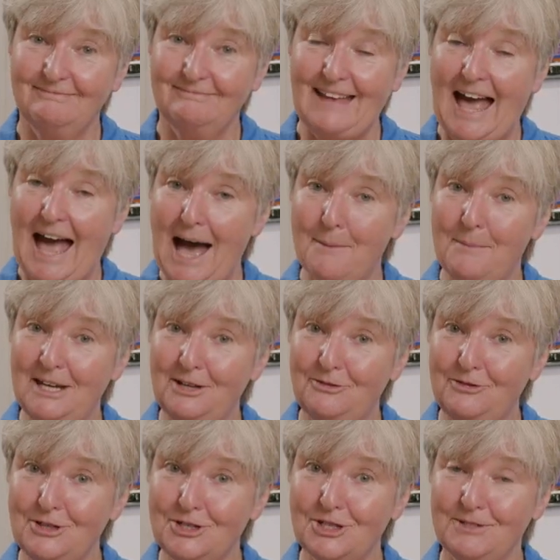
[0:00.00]
how many
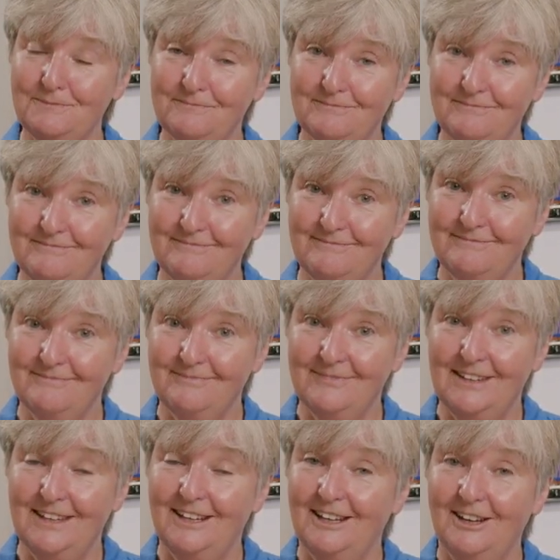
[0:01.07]
fish?
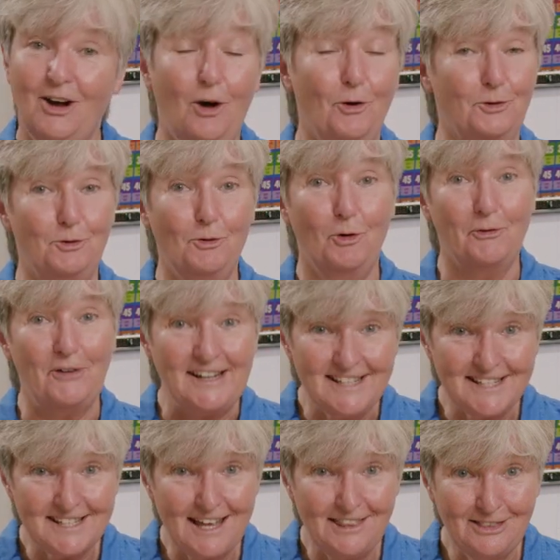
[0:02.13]
Oh, you already
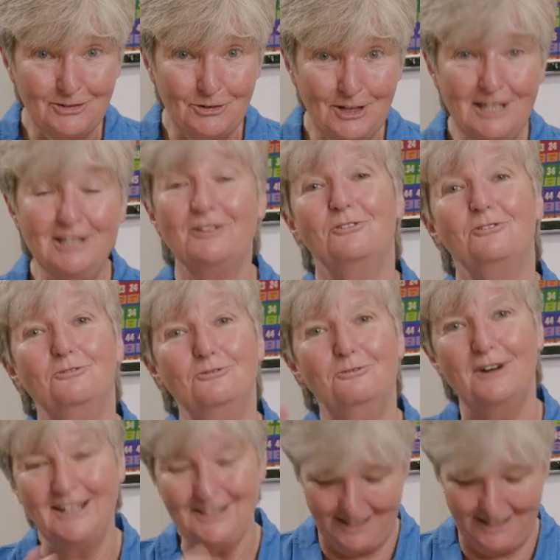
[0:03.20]
said three? Well